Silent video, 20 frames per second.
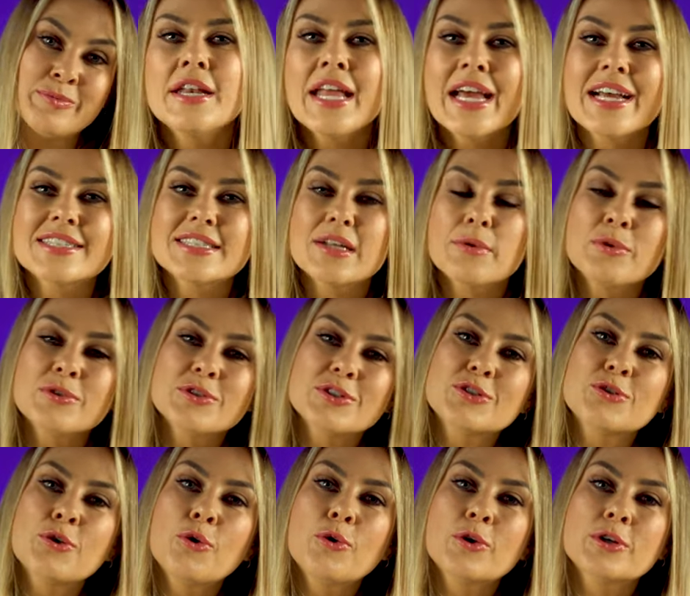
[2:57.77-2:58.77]
Next, I want to
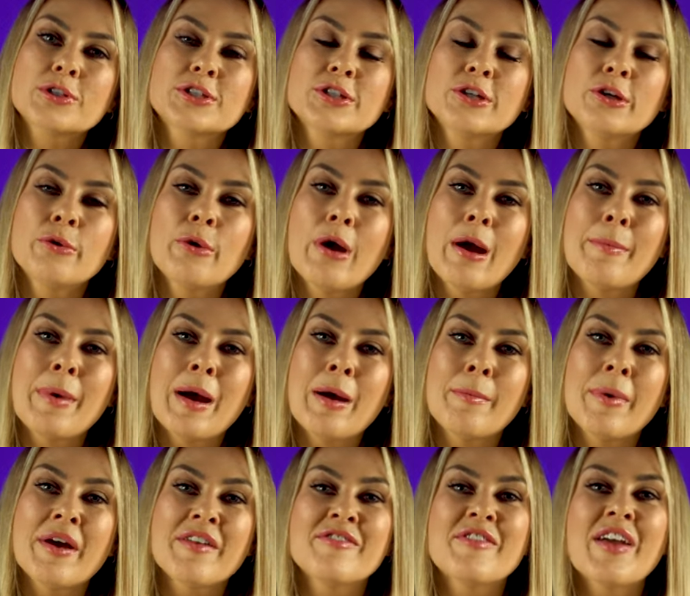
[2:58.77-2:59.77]
talk to you about
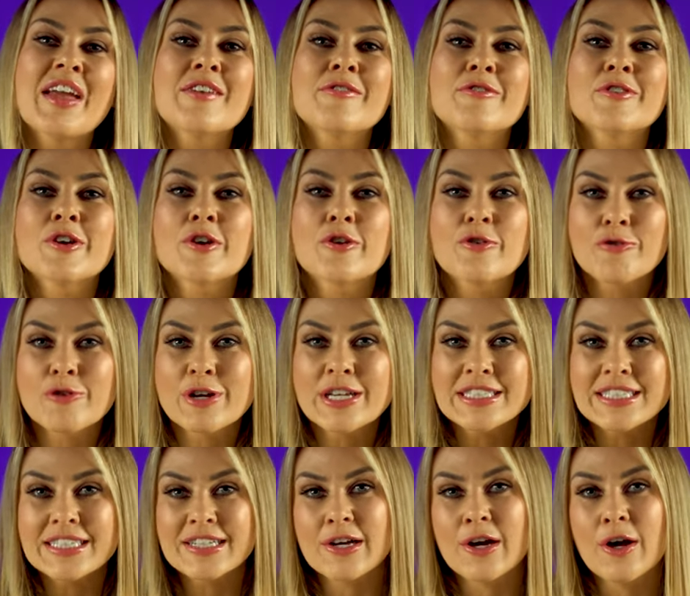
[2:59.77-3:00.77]
my favourite
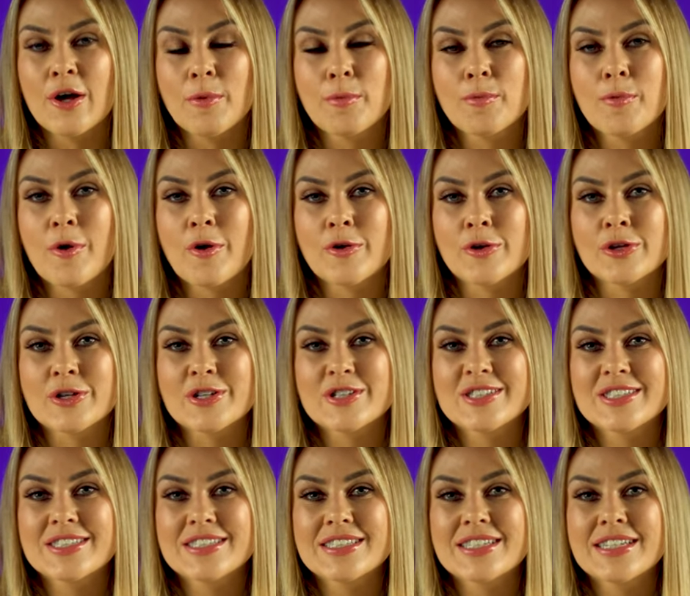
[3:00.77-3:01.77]
Greedy Girl
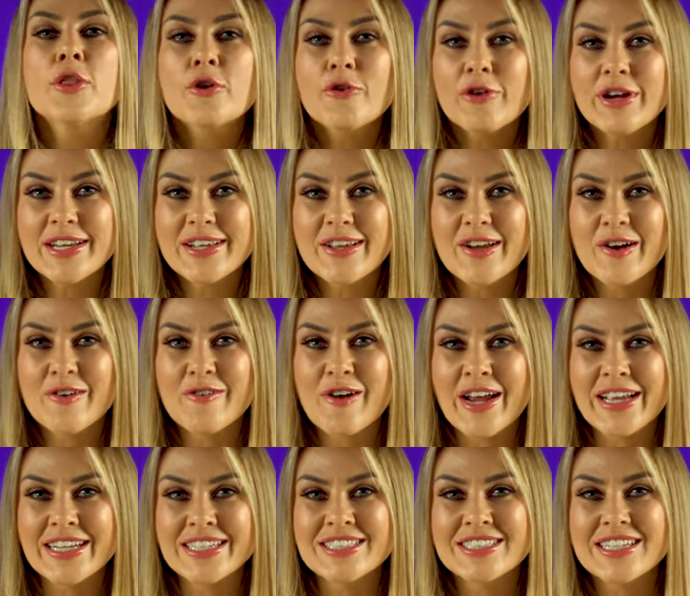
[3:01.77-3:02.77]
products. The Greedy Girl
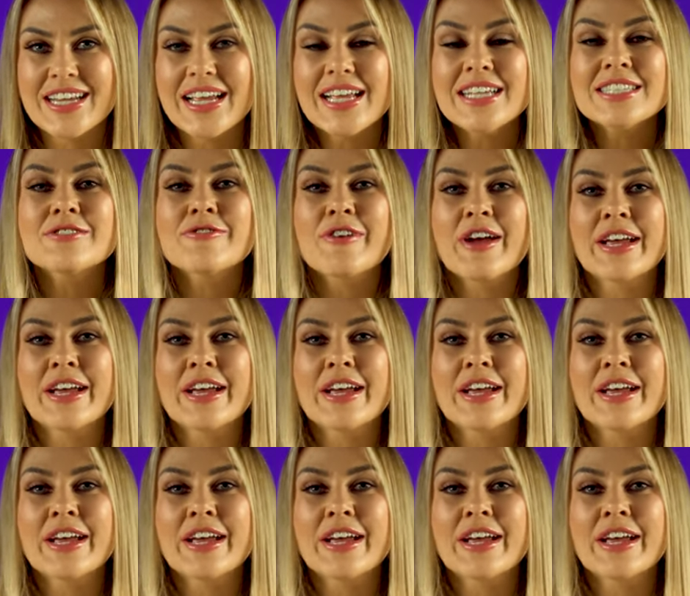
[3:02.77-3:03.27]
range is a